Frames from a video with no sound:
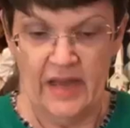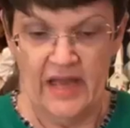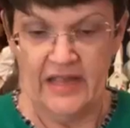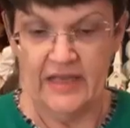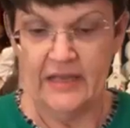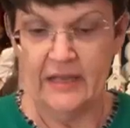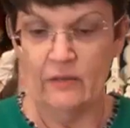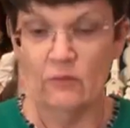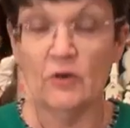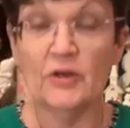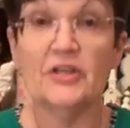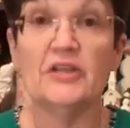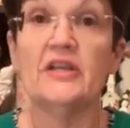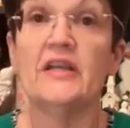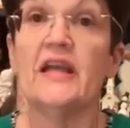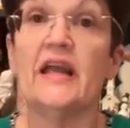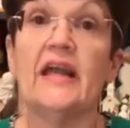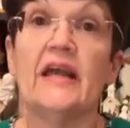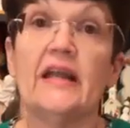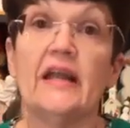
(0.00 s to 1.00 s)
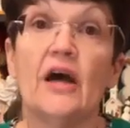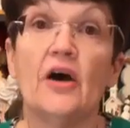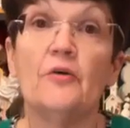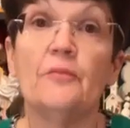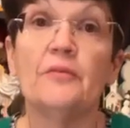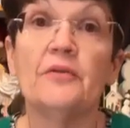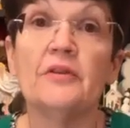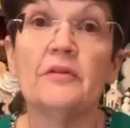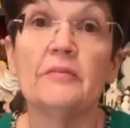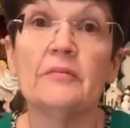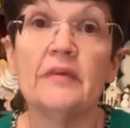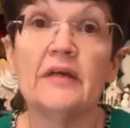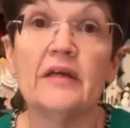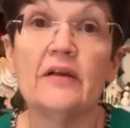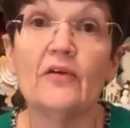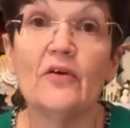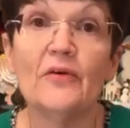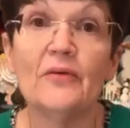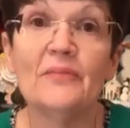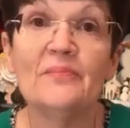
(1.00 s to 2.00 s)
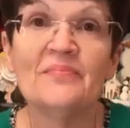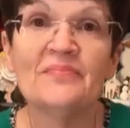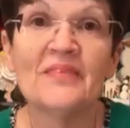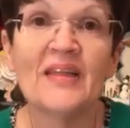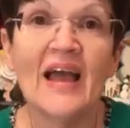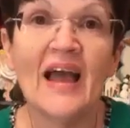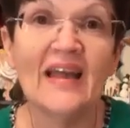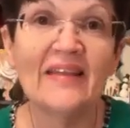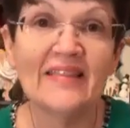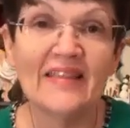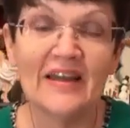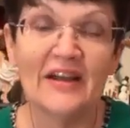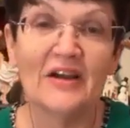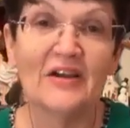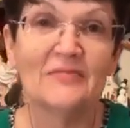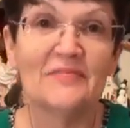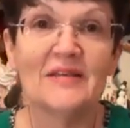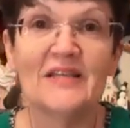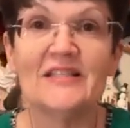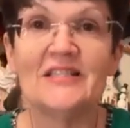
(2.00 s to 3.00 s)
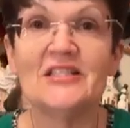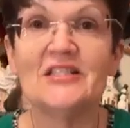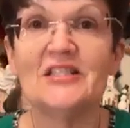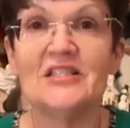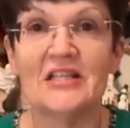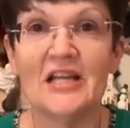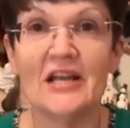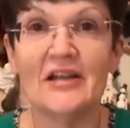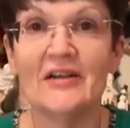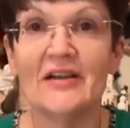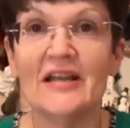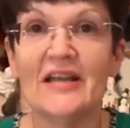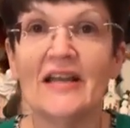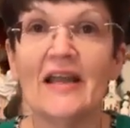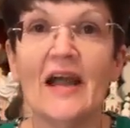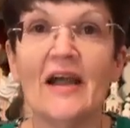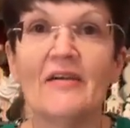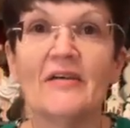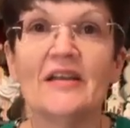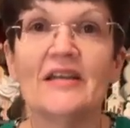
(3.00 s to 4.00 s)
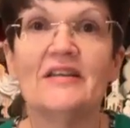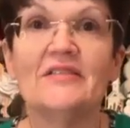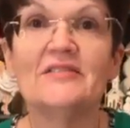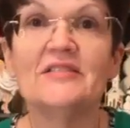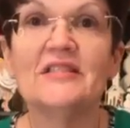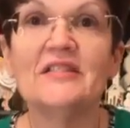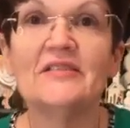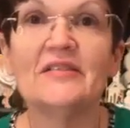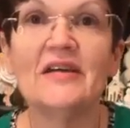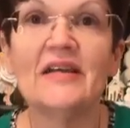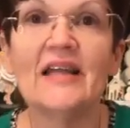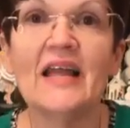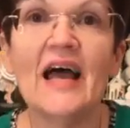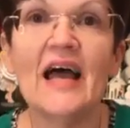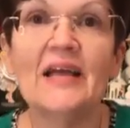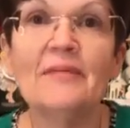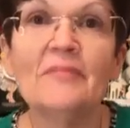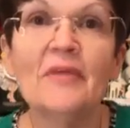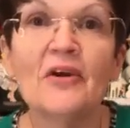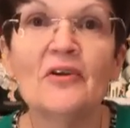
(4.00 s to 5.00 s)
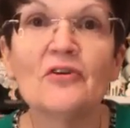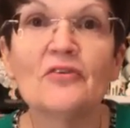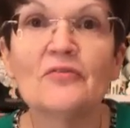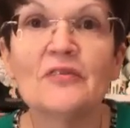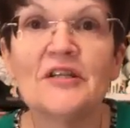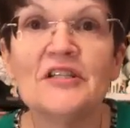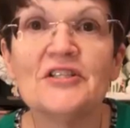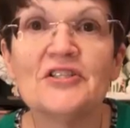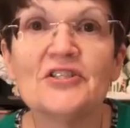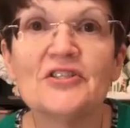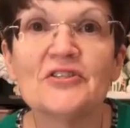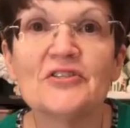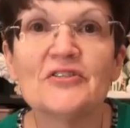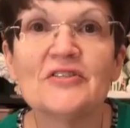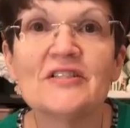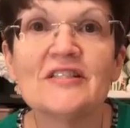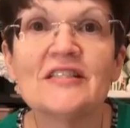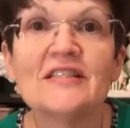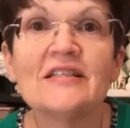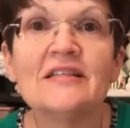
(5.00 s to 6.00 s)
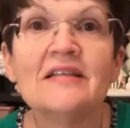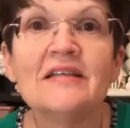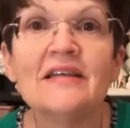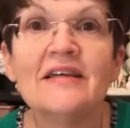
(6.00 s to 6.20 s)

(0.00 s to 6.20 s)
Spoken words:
make it where you can't open the middle. Hey there, Miss Jerry. How are you doing? Hey, Myrtle Richards.